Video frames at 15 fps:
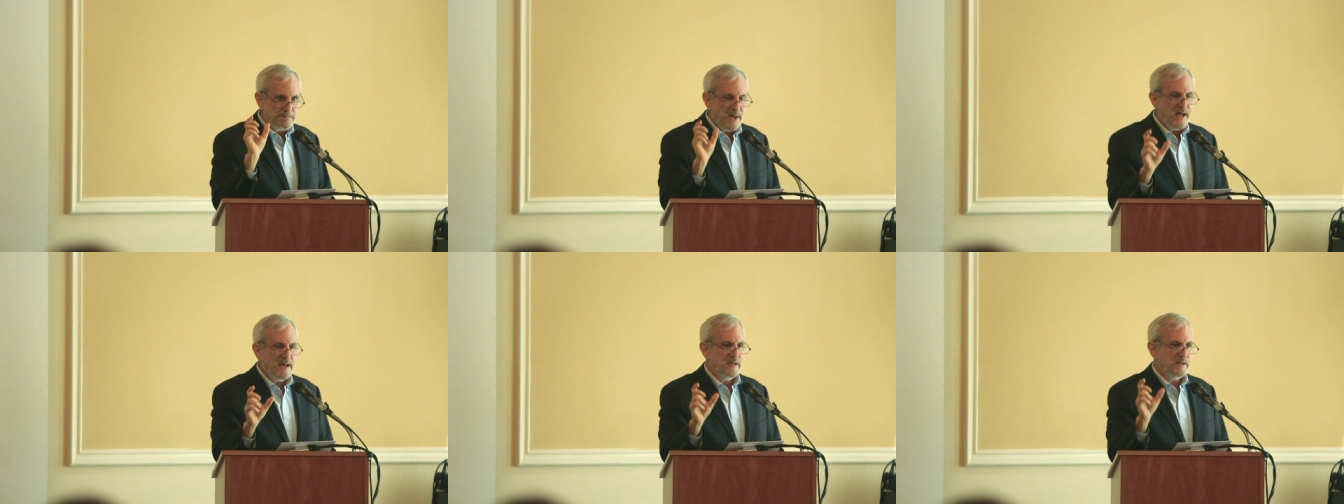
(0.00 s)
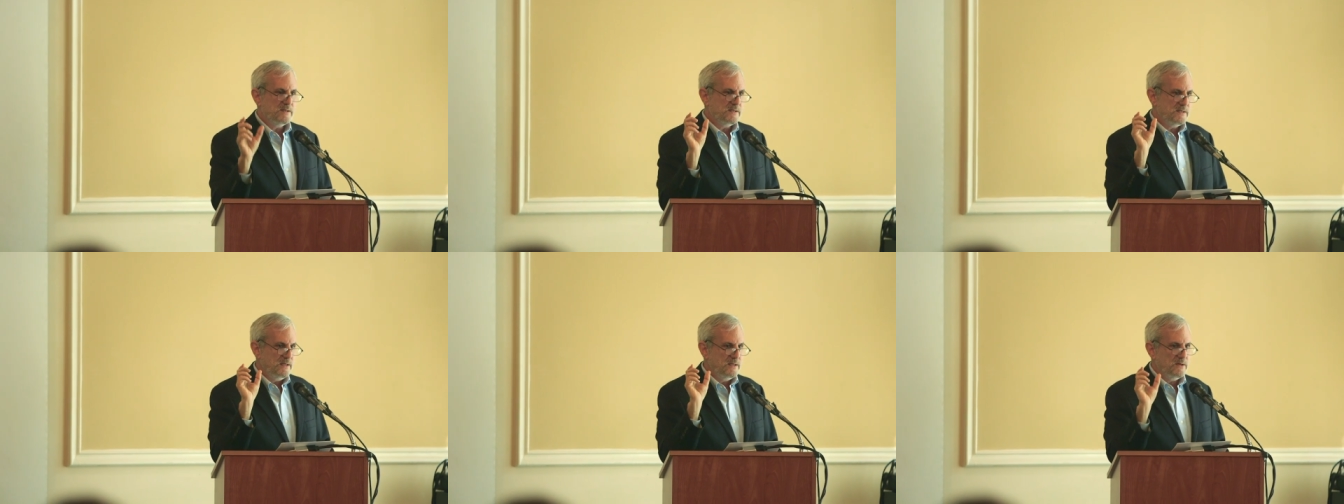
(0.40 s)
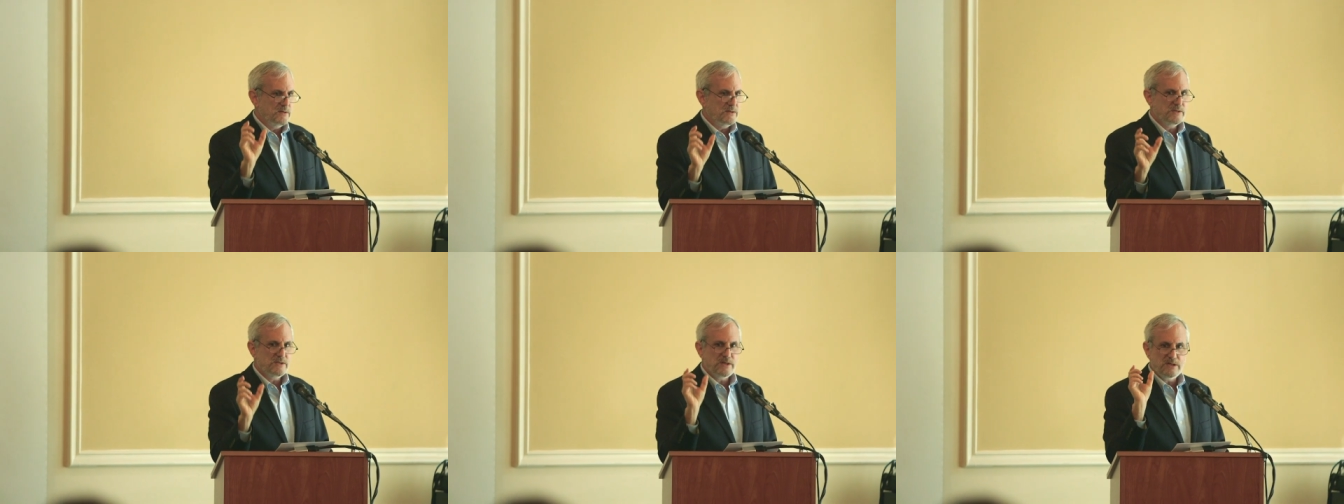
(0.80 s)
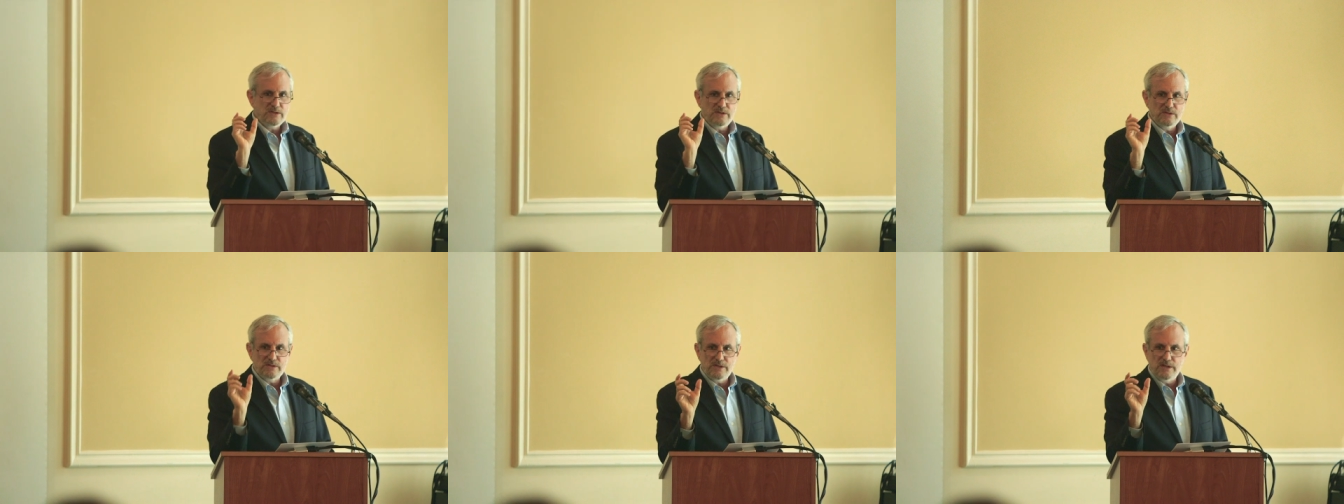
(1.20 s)
bias in our
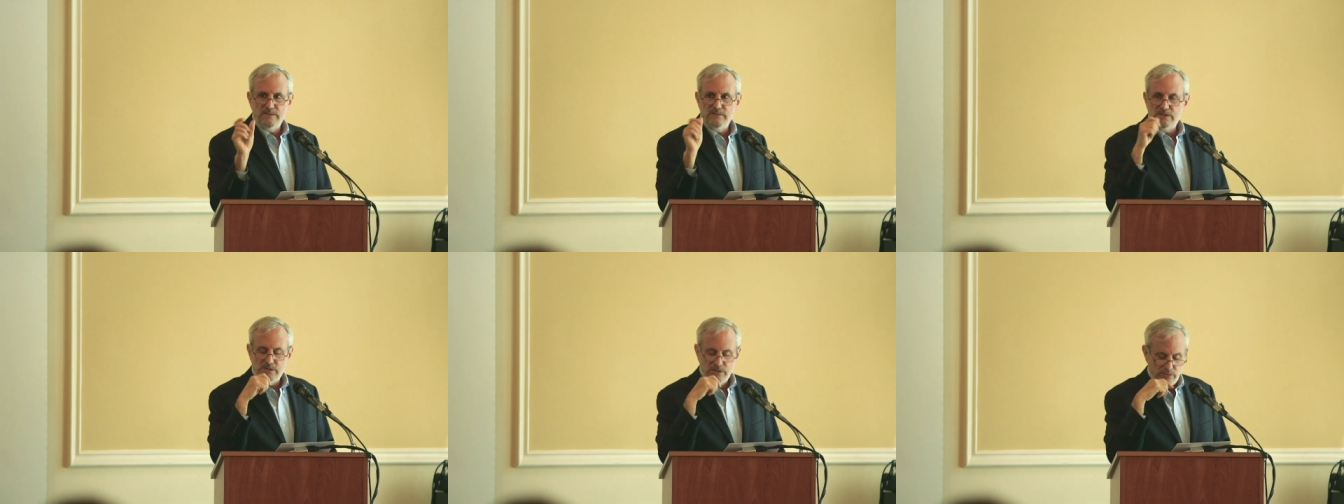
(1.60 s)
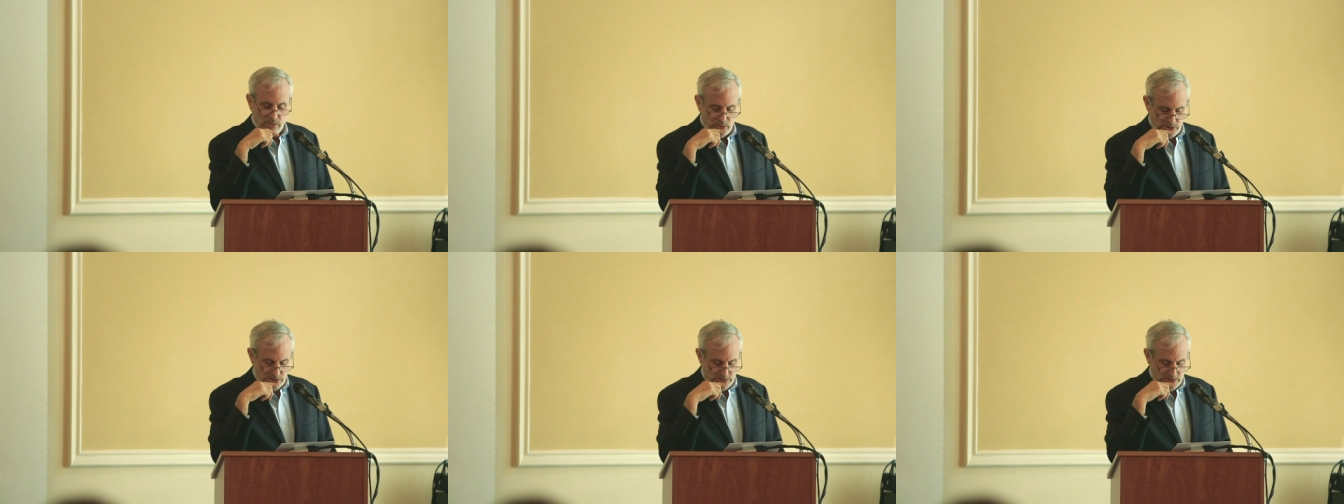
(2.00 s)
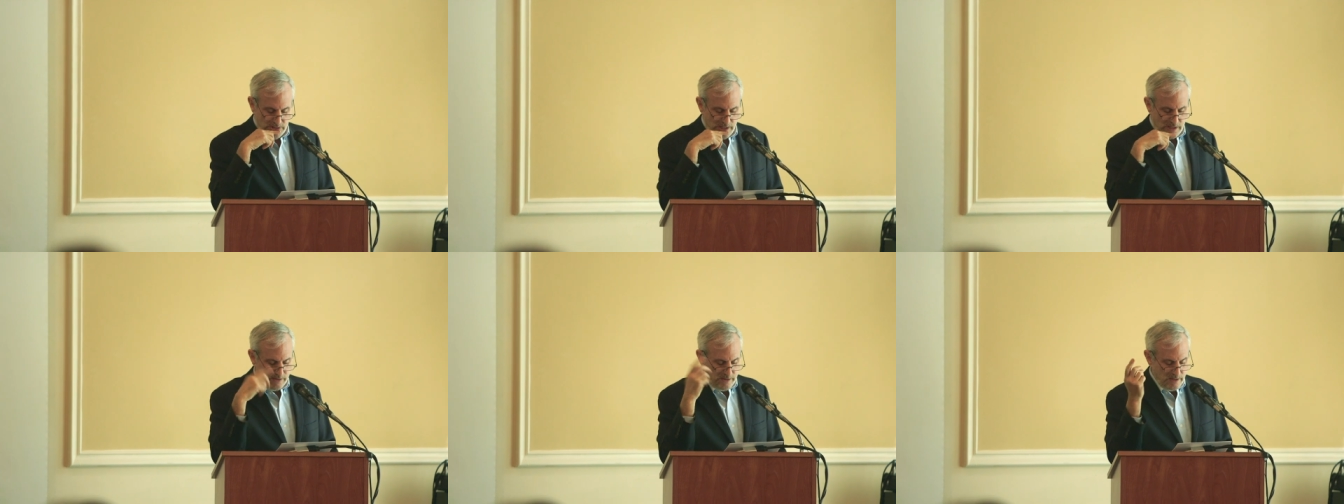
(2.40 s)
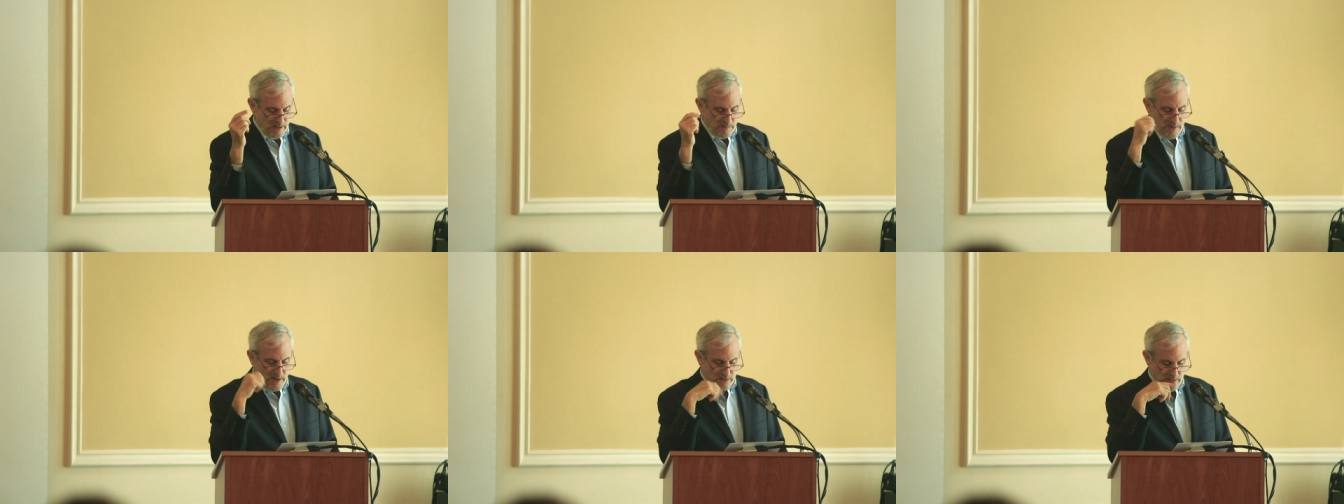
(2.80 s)
discussions of solutions, and to think
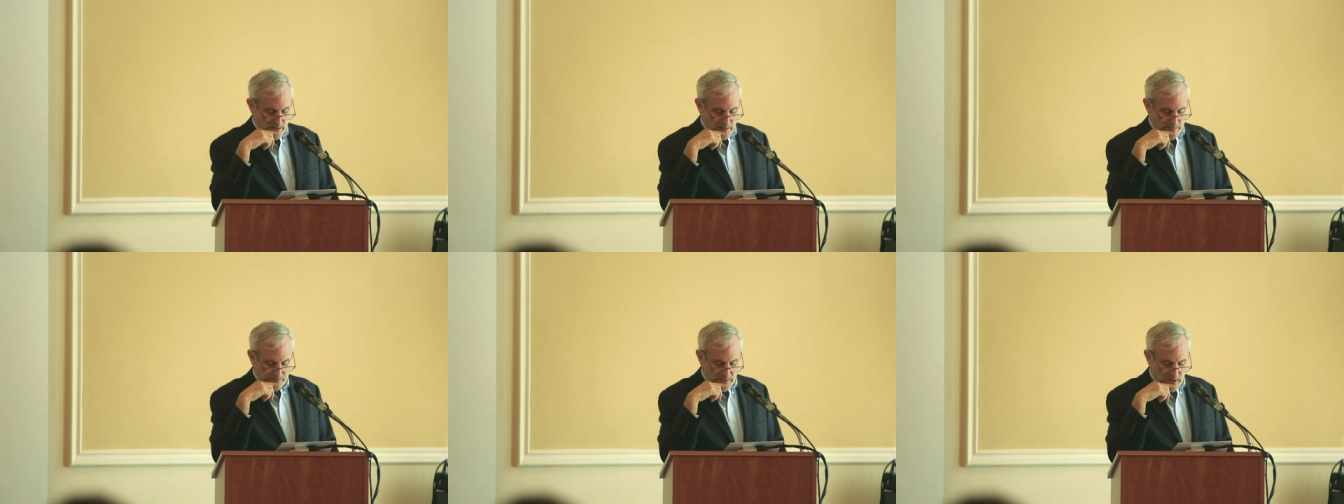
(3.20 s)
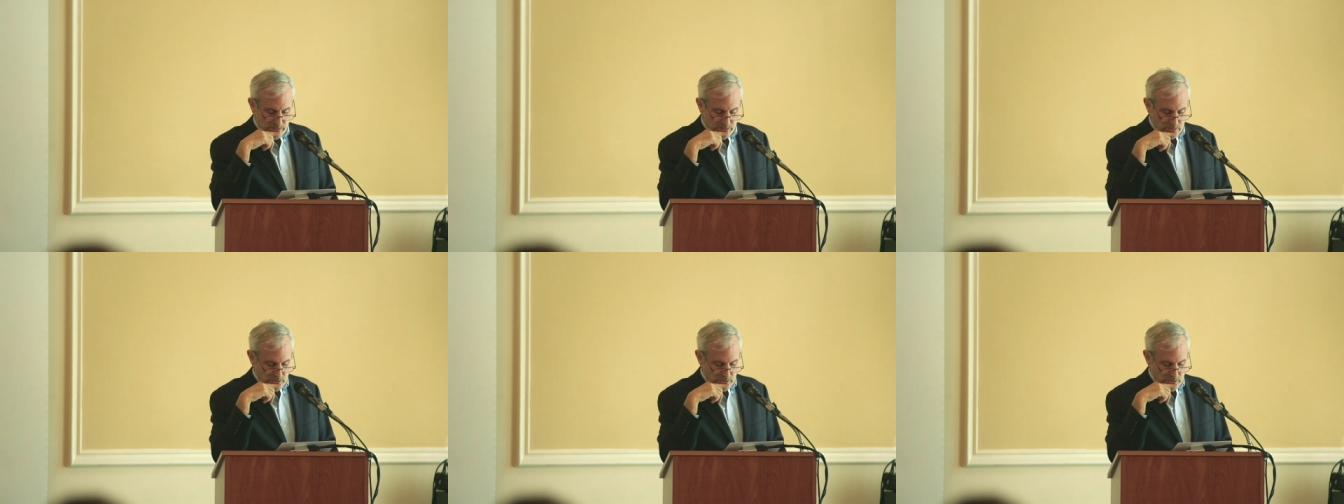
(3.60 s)
about other